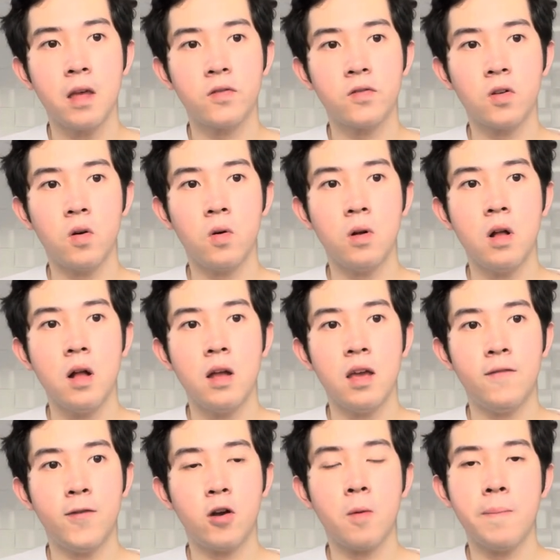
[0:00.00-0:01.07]
So
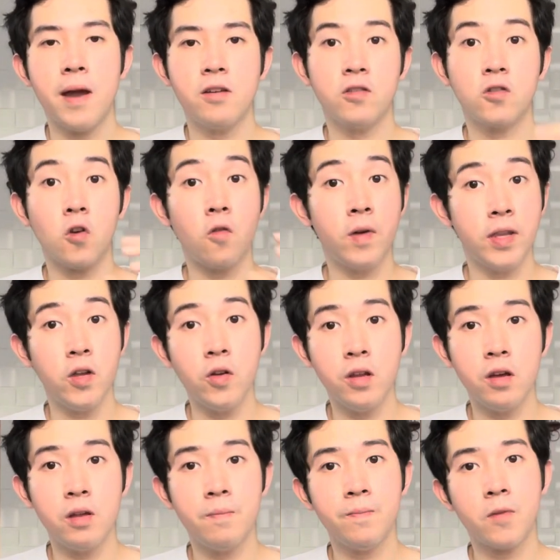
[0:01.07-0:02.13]
if you compare the Soviet
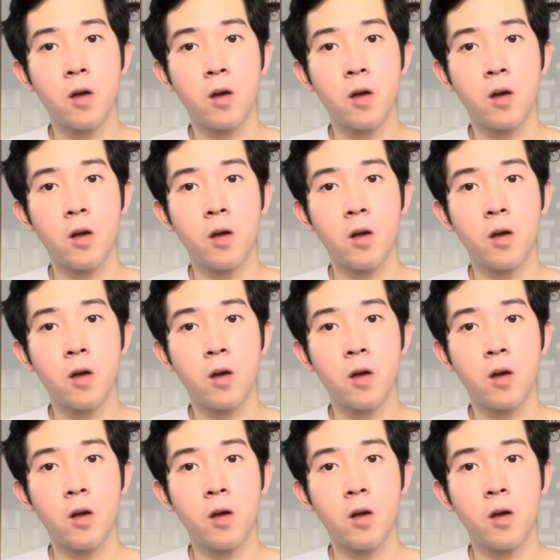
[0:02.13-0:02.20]
Union,